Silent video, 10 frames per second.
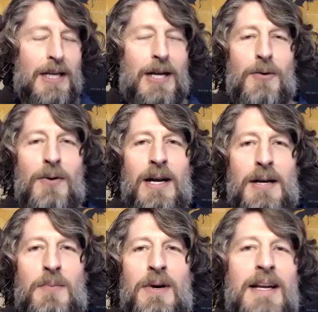
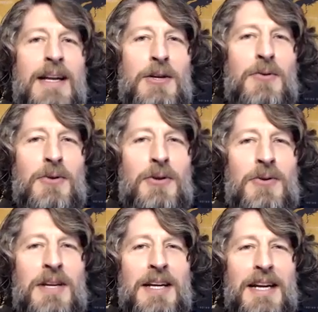correct, but you, you
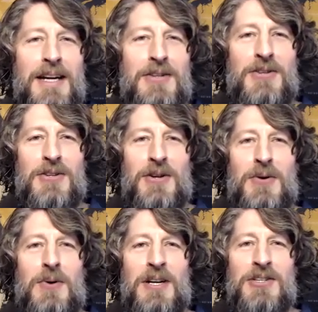did answer the
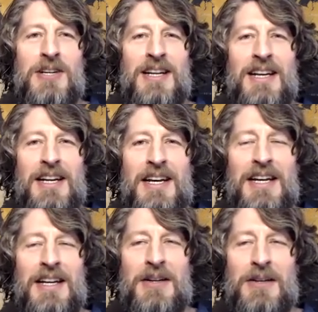question, and,
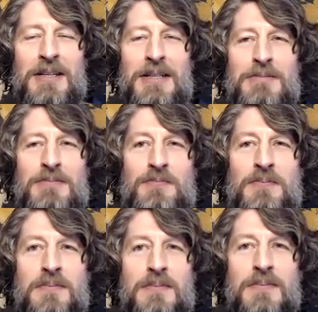and um,
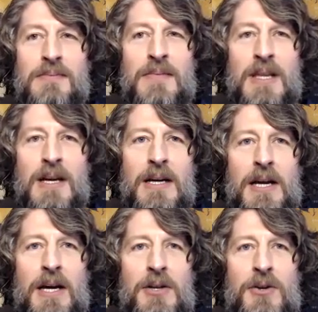I,
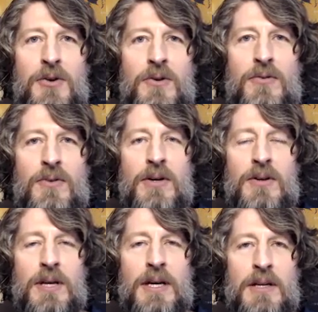I do feel
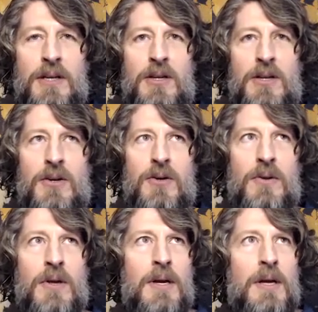that, you
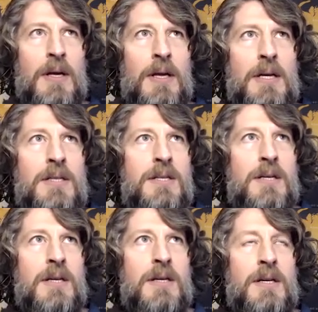know, It's
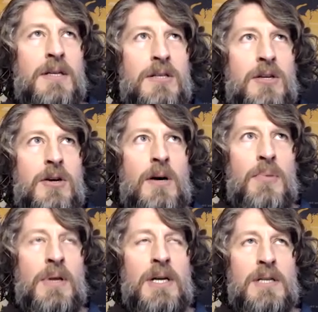it's
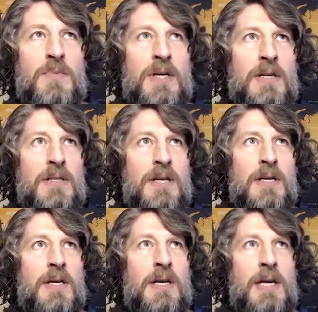complex because it
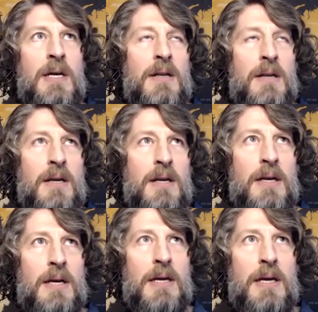can get
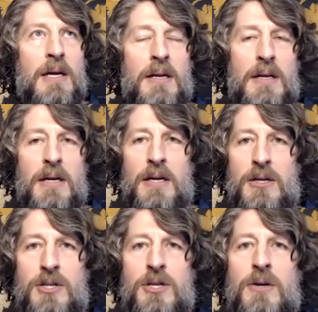it can get uh,
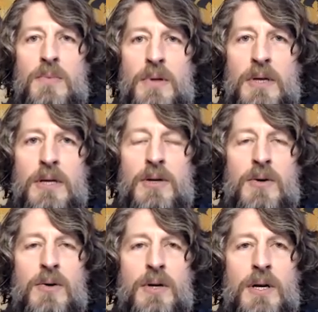
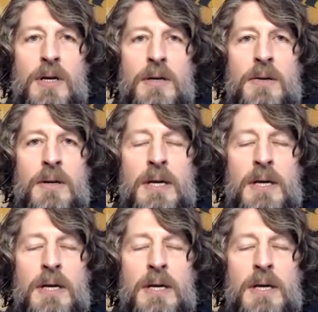geopolitical. It can